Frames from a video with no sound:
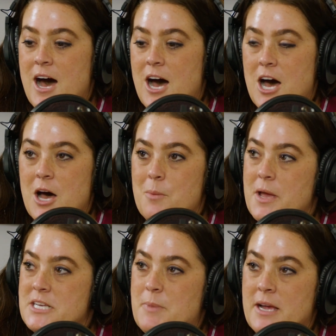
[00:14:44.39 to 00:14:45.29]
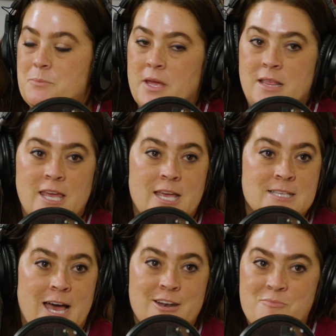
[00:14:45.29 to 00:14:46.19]
Expect big
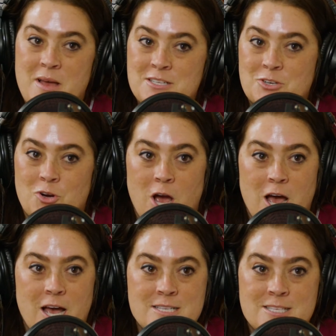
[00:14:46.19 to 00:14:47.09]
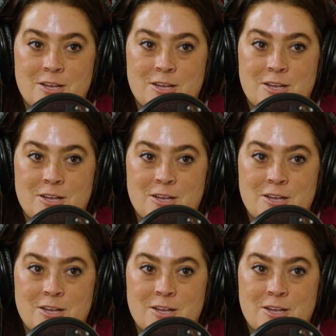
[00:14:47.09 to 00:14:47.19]
things out of men's lacrosse